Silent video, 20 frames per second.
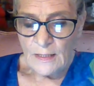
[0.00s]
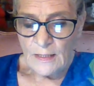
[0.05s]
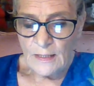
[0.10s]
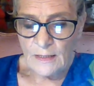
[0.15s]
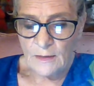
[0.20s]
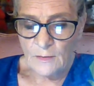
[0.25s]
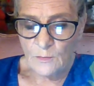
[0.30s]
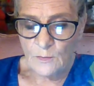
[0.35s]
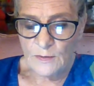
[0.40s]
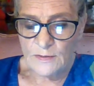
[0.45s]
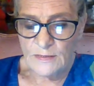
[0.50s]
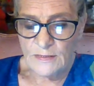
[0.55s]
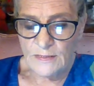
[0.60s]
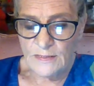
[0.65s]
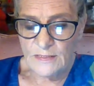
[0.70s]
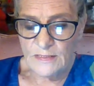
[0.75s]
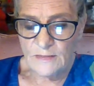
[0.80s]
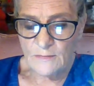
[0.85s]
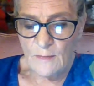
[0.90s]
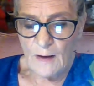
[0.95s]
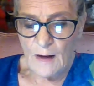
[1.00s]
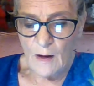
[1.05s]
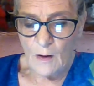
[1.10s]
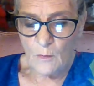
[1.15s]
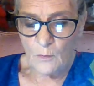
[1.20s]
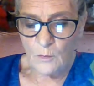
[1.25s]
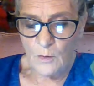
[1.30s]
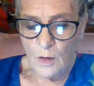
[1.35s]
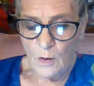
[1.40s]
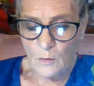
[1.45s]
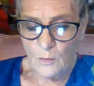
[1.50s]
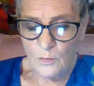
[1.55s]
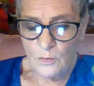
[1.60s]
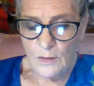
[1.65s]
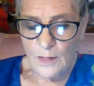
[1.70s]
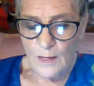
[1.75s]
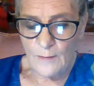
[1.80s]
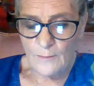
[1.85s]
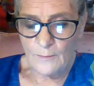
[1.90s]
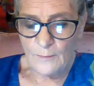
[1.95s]
It was a small
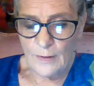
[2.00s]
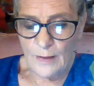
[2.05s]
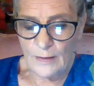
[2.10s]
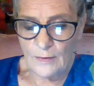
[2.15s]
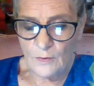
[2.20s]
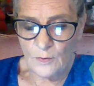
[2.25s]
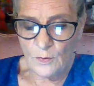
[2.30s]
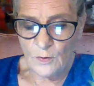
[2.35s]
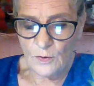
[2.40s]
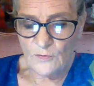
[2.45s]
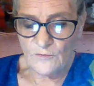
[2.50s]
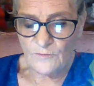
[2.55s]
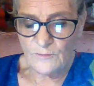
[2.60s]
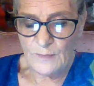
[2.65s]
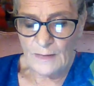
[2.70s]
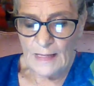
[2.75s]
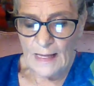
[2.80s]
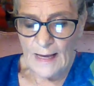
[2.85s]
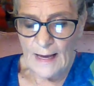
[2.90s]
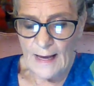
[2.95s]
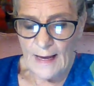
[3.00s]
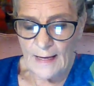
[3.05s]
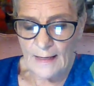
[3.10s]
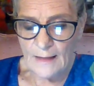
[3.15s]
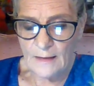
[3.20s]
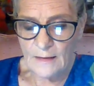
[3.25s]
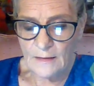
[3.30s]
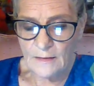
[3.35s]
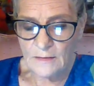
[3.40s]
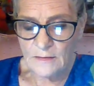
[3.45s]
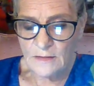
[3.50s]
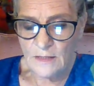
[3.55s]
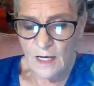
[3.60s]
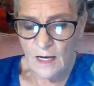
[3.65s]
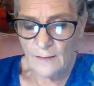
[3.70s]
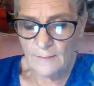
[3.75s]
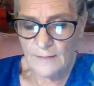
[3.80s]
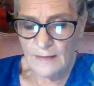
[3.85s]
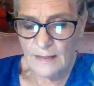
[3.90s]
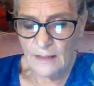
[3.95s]
rolled-up bundle of black.
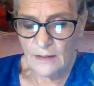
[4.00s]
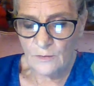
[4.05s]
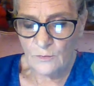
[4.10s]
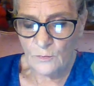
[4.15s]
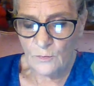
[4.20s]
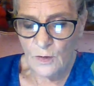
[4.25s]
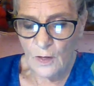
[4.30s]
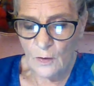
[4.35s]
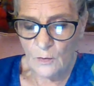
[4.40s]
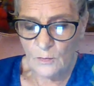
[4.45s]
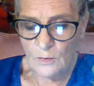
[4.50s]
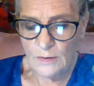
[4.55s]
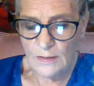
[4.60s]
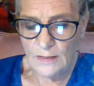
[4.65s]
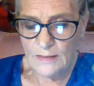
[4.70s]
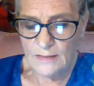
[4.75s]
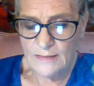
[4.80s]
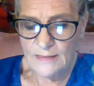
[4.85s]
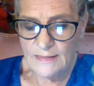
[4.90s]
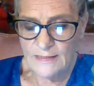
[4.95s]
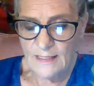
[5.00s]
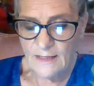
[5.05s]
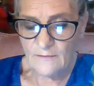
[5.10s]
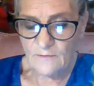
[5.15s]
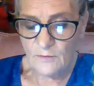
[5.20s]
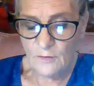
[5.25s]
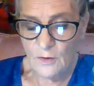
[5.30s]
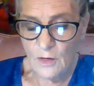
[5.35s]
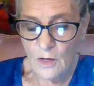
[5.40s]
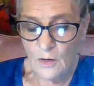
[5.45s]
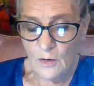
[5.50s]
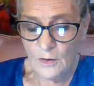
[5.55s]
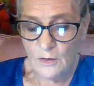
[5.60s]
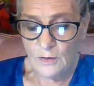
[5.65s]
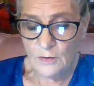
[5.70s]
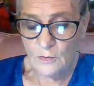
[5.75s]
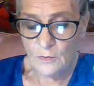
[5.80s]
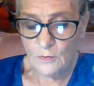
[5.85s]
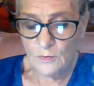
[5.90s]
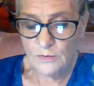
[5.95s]
Tommy unrolled it, and several
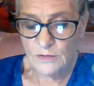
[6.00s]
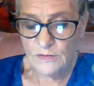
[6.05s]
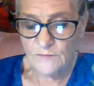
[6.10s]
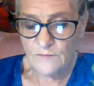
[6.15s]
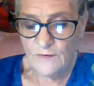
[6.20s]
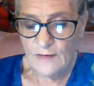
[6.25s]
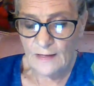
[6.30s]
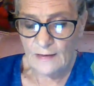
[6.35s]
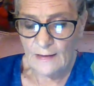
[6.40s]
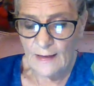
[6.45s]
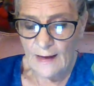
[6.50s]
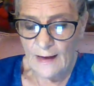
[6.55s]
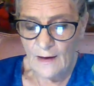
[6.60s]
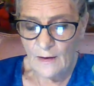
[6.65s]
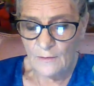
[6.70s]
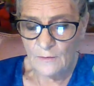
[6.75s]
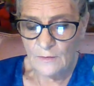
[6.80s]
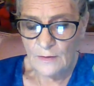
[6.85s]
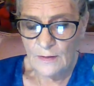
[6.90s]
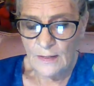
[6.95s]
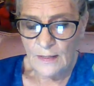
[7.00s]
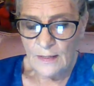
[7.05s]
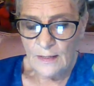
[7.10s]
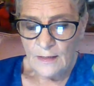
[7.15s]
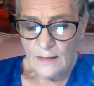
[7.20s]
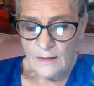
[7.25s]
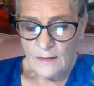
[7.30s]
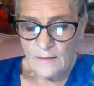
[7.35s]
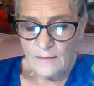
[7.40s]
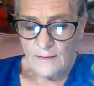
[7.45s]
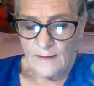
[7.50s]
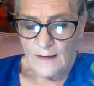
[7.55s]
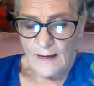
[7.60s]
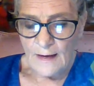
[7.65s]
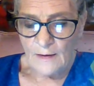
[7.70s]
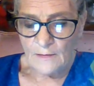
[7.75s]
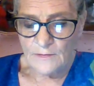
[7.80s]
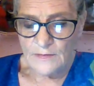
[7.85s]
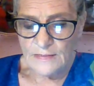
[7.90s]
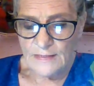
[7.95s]
articles fell out. The
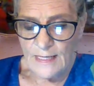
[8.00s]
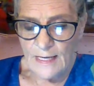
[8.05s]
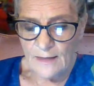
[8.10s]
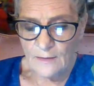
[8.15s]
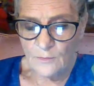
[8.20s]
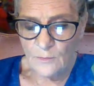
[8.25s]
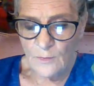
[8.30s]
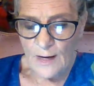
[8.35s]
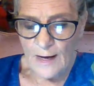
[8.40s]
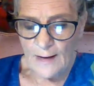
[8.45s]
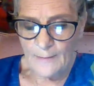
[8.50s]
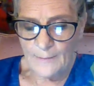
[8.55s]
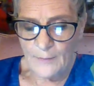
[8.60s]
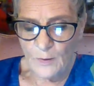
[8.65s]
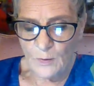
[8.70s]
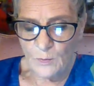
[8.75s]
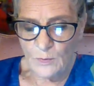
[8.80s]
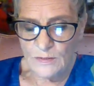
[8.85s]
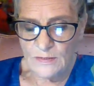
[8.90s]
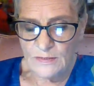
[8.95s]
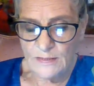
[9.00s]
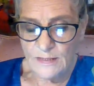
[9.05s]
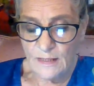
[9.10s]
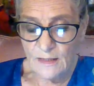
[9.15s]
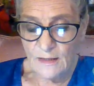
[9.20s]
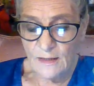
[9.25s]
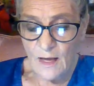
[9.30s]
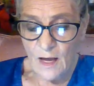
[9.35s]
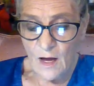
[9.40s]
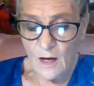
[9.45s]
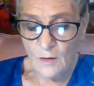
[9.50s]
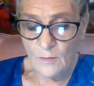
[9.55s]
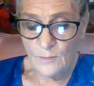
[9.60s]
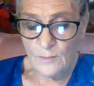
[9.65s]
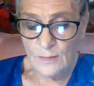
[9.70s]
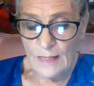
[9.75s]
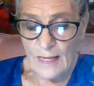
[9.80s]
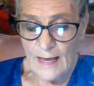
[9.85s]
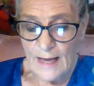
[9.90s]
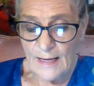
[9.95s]
outside wrapper was the long
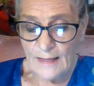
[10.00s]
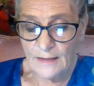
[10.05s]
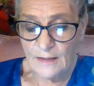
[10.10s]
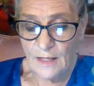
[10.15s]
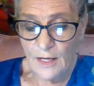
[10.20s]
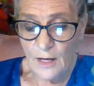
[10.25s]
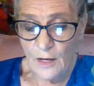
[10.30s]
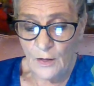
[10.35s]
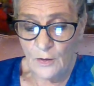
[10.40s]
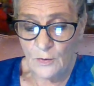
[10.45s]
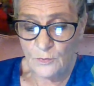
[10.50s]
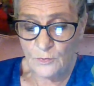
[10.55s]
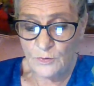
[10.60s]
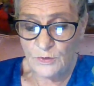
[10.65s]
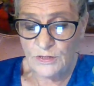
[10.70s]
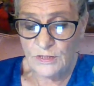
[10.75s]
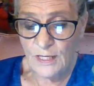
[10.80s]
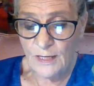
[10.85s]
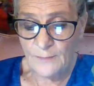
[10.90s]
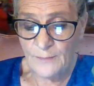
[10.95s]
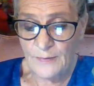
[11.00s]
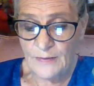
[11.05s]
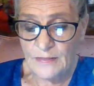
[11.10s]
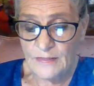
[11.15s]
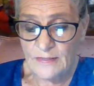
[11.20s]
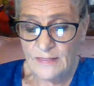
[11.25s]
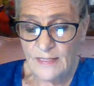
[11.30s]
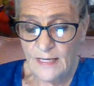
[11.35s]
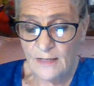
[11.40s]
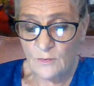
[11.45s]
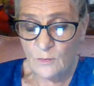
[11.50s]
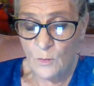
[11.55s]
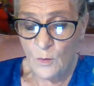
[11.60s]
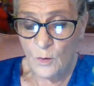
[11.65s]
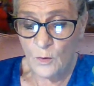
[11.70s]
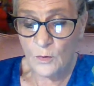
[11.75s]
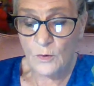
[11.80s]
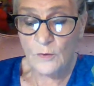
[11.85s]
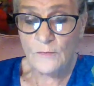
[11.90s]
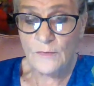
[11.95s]
black coat Tuppence had
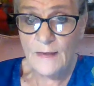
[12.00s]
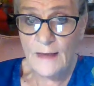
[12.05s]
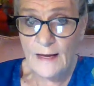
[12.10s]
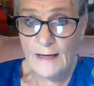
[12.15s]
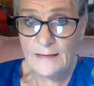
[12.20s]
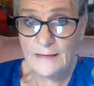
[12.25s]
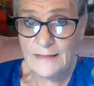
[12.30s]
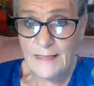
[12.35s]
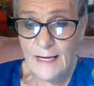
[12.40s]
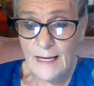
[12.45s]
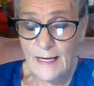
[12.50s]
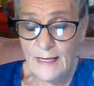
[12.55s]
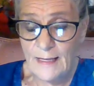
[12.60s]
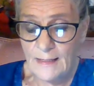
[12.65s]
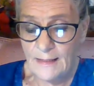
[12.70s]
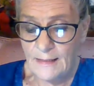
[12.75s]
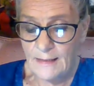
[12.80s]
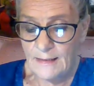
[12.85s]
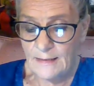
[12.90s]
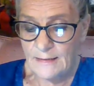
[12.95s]
worn that day.